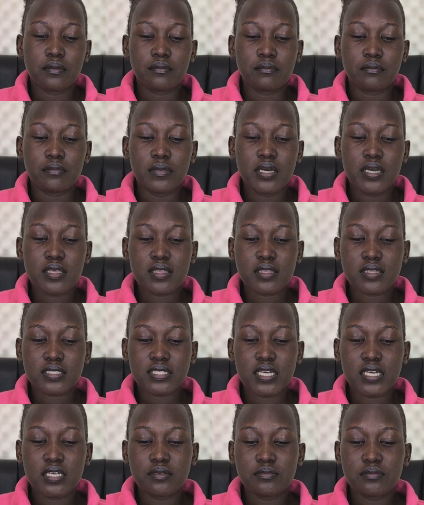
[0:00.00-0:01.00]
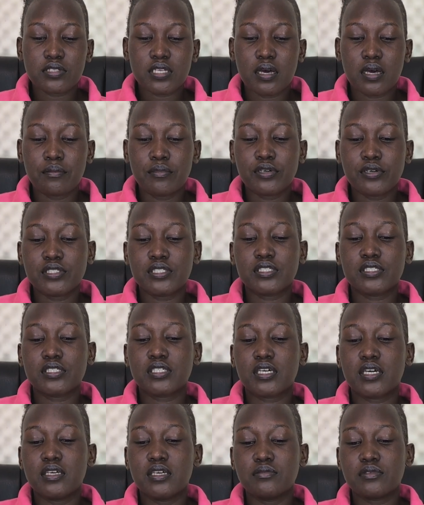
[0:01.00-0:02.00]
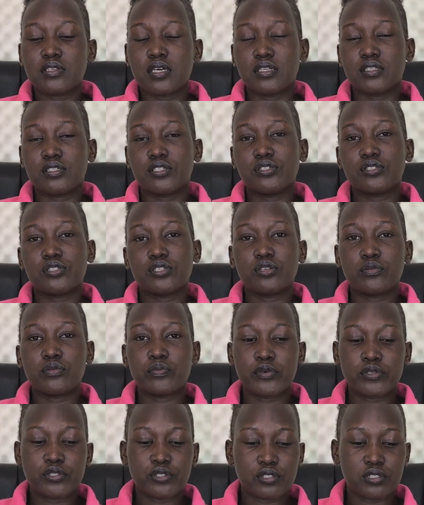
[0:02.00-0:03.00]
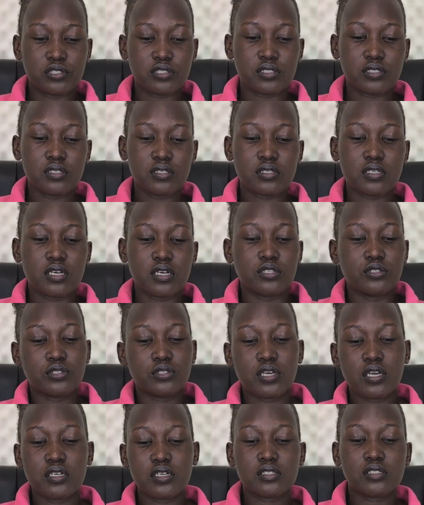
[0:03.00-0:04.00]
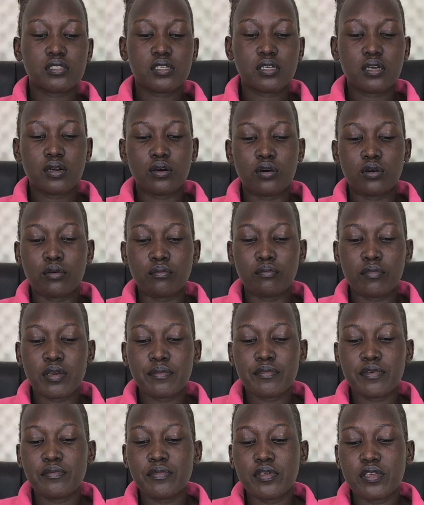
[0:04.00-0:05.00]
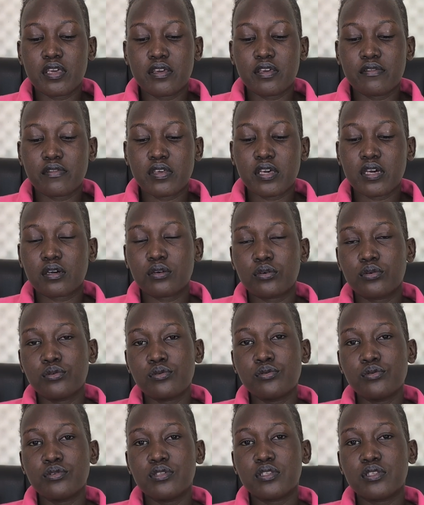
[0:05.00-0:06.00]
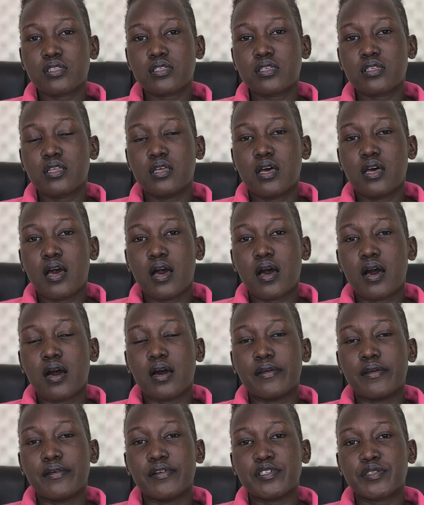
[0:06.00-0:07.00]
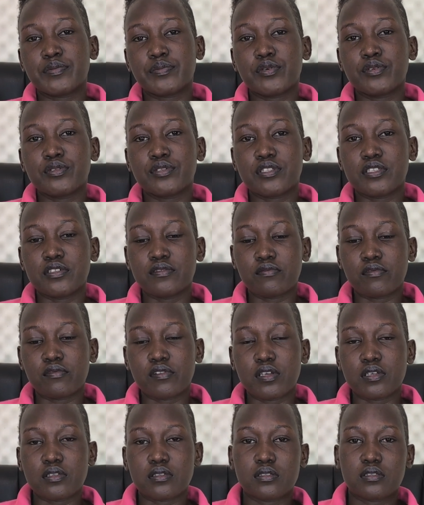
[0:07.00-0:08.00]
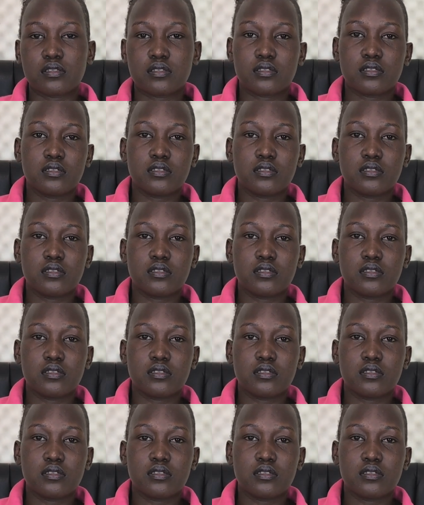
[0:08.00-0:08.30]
Bath times are bonding times and teaching opportunities. Educate on baby behavior, cues, and responsiveness.